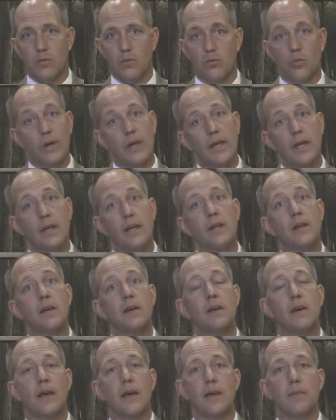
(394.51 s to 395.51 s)
read
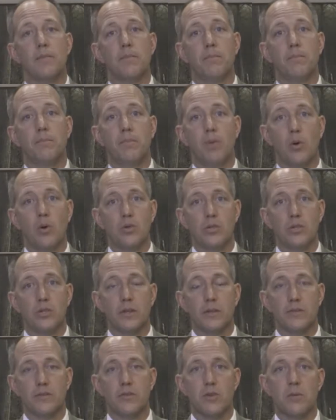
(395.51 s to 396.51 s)
a
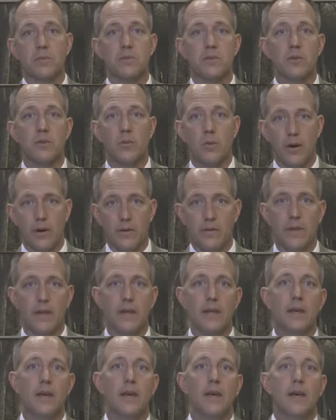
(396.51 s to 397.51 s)
portion of Scripture where
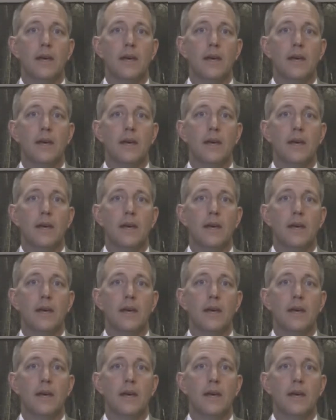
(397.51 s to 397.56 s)
the